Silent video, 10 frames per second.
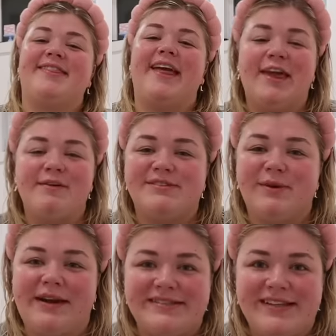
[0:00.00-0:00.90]
Thank you for
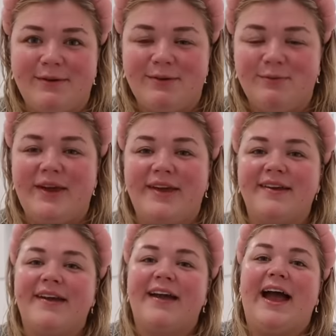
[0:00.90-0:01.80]
spending today with me.
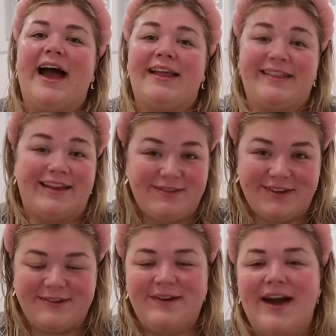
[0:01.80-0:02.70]
I love
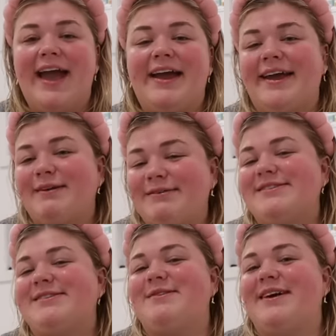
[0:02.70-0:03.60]
you and I will
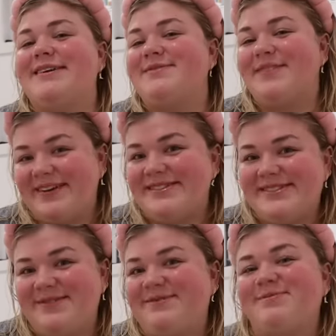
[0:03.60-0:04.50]
see you guys very
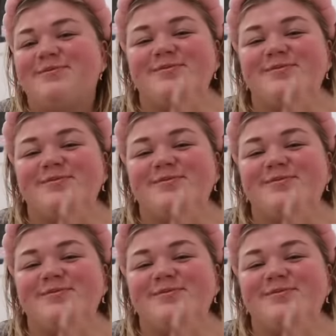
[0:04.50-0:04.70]
soon.